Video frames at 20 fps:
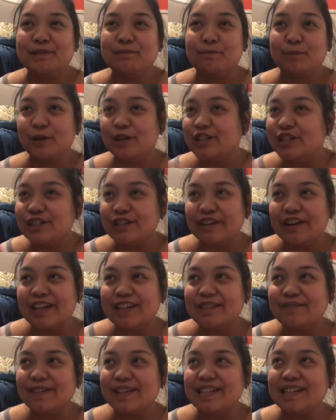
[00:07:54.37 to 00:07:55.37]
to
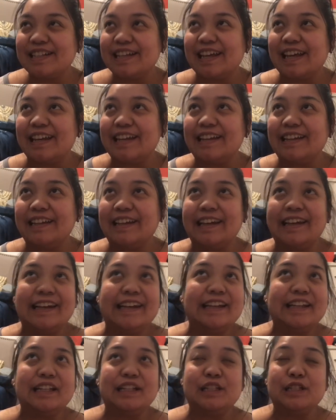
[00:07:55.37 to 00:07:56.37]
moisturize my skin and
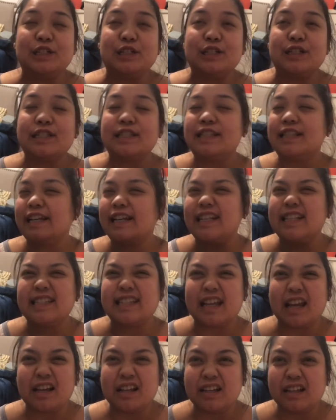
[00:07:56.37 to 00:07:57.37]
then just like a
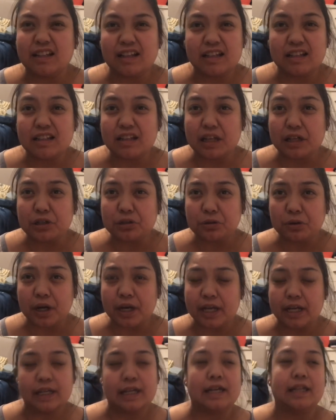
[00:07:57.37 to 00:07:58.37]
second it's like
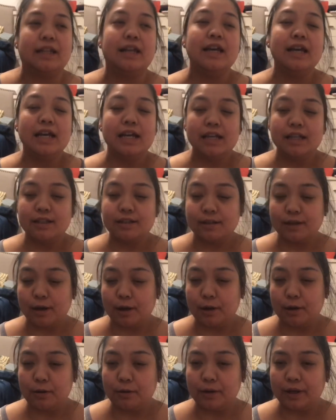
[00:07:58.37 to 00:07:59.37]
dry again
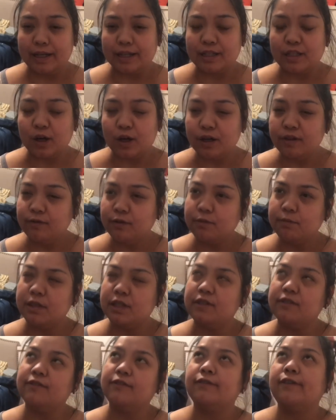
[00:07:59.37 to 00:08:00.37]
so it's hard for me
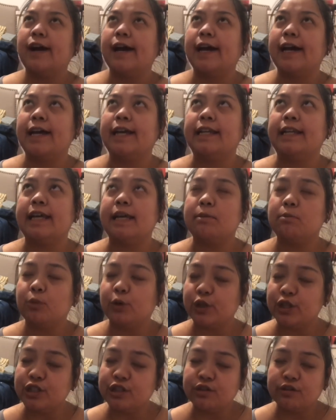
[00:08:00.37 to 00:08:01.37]
to find a
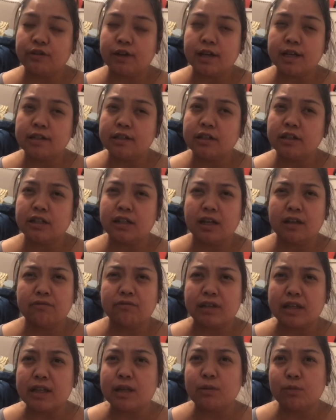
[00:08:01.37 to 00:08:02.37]
moisturizer that
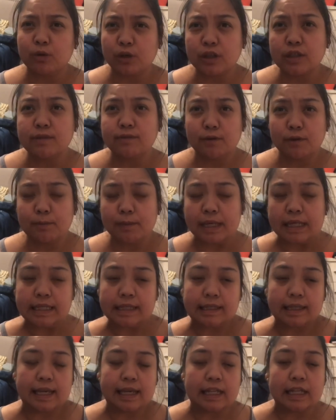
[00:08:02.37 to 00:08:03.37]
really works for my
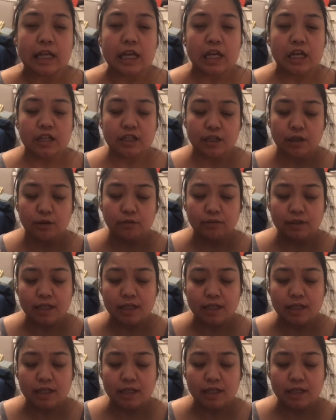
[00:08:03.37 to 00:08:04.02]
skin so